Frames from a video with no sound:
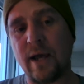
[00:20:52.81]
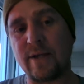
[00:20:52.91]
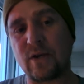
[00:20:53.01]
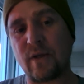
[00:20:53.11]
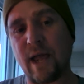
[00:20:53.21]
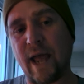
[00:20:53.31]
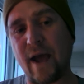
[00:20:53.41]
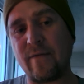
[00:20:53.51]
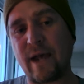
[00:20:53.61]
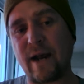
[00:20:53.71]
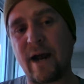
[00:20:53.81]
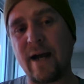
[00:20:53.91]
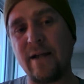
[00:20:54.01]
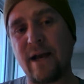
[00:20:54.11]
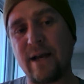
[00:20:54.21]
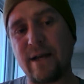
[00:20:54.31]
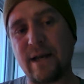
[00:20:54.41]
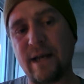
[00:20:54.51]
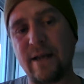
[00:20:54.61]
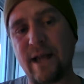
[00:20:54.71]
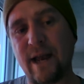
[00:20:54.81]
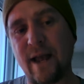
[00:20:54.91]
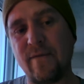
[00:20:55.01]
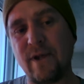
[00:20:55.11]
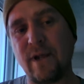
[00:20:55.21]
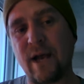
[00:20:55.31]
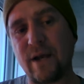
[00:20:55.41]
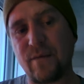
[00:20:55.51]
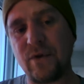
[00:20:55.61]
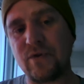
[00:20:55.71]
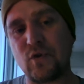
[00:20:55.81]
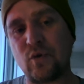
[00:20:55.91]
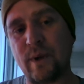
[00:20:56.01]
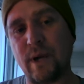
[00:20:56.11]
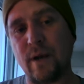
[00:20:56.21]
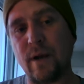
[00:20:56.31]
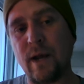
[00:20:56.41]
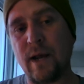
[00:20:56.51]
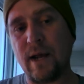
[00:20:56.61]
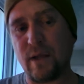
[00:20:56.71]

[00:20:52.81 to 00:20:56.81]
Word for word: And so they have that highlighted in that heavy light if you zoom in